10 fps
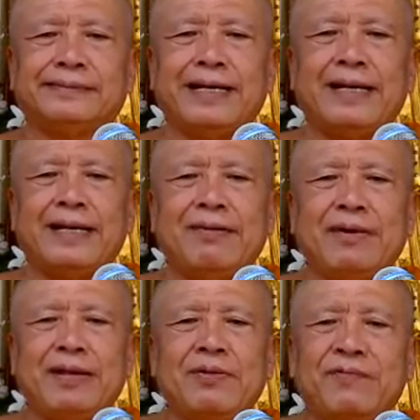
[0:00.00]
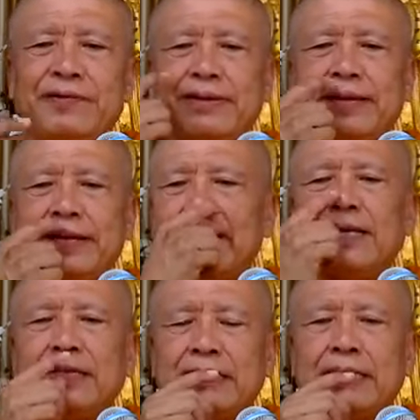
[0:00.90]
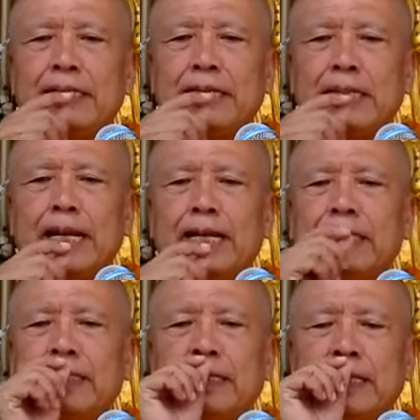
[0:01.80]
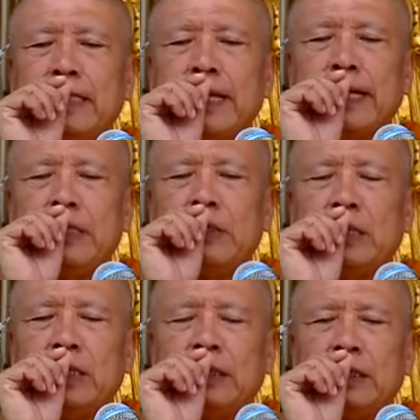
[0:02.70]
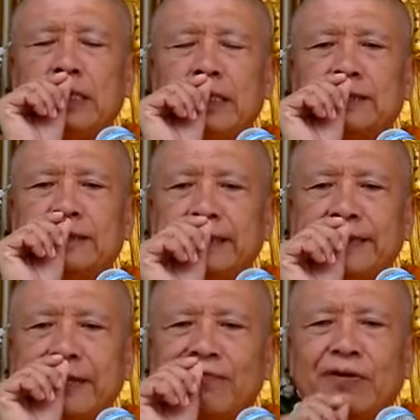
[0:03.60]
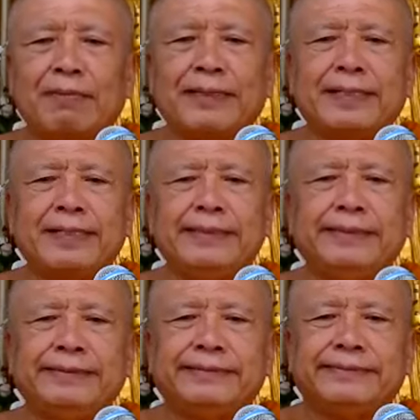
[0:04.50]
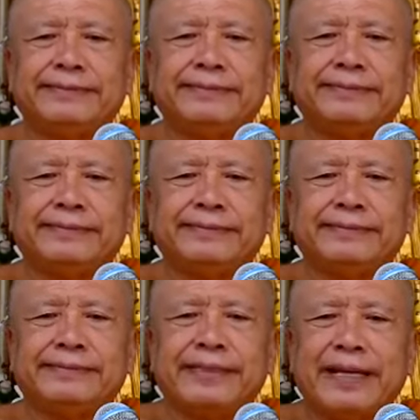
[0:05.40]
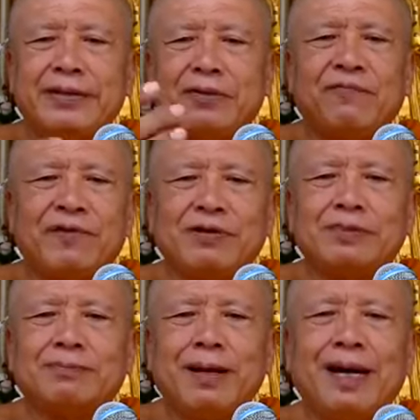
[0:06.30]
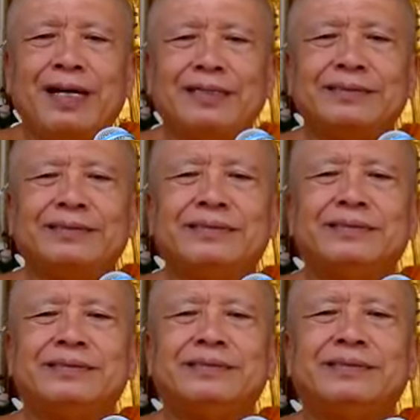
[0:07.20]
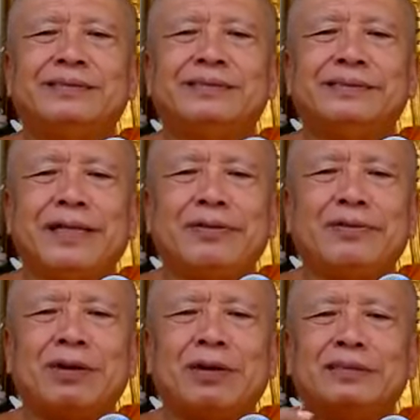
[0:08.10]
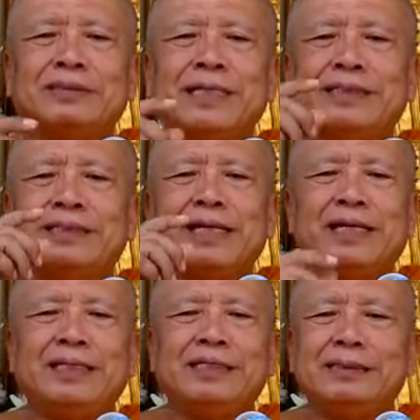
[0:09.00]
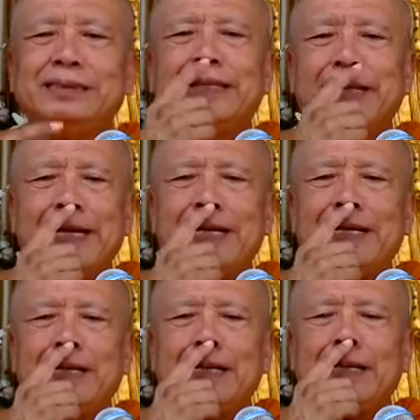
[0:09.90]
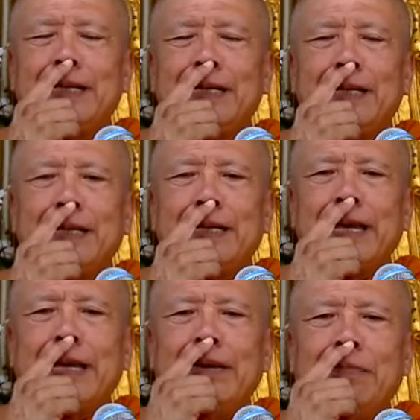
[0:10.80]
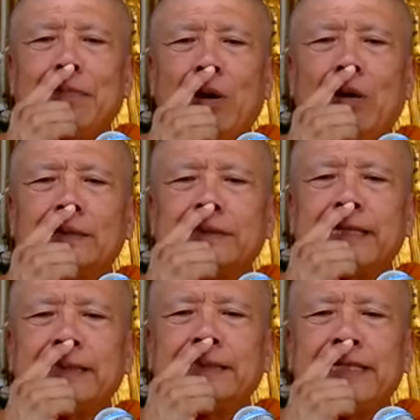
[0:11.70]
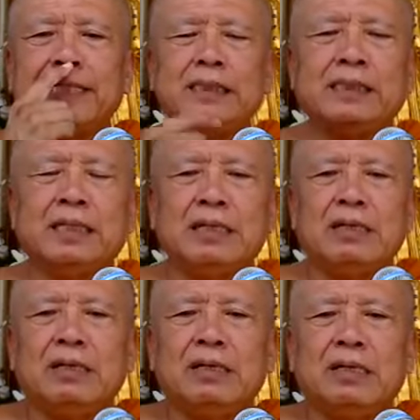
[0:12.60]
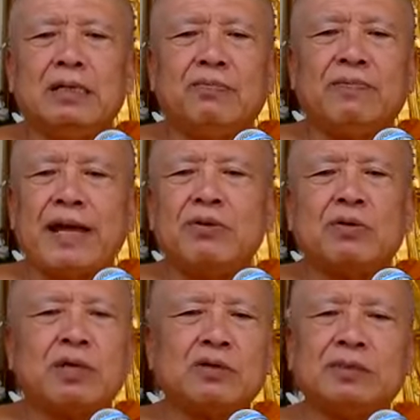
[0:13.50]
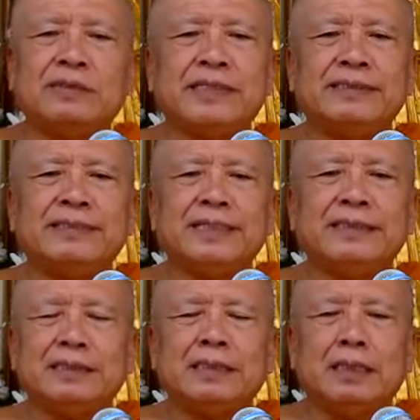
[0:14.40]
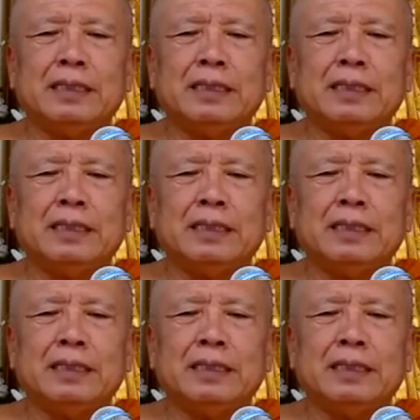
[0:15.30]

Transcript: And then when you feel here, and then you got sensing from attention, then you feel smile, then you got sensing here, and more sensing where you got consciousness.